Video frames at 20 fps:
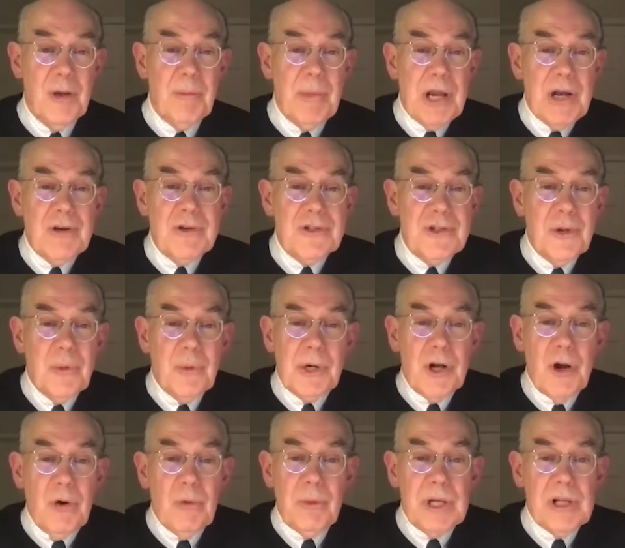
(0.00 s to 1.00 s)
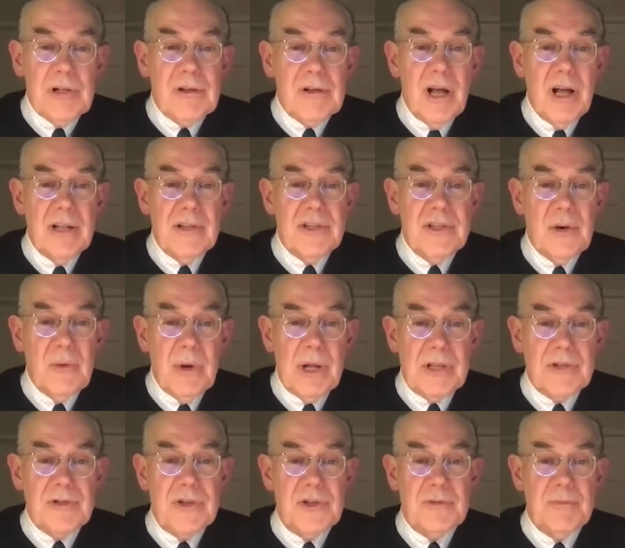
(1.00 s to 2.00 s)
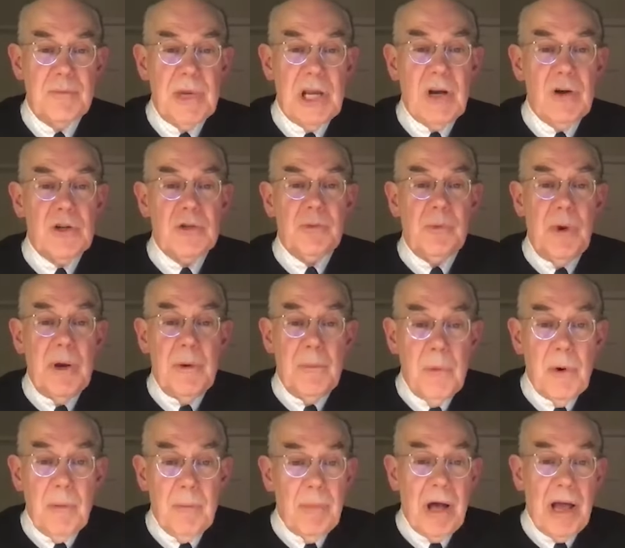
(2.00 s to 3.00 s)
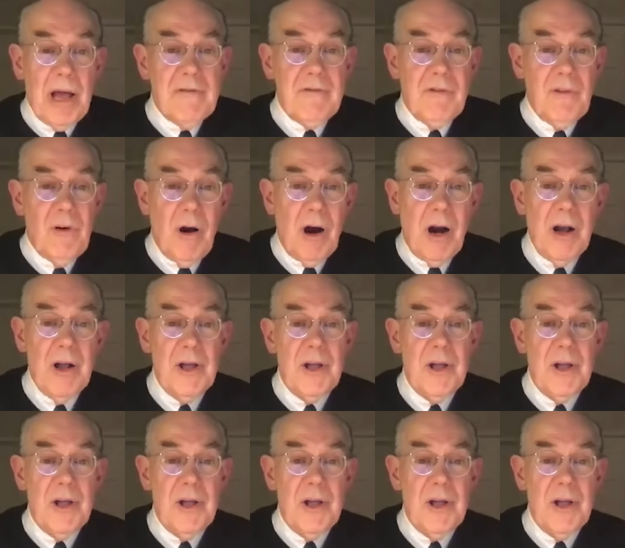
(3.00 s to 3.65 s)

because there were no real consequences, because we were by far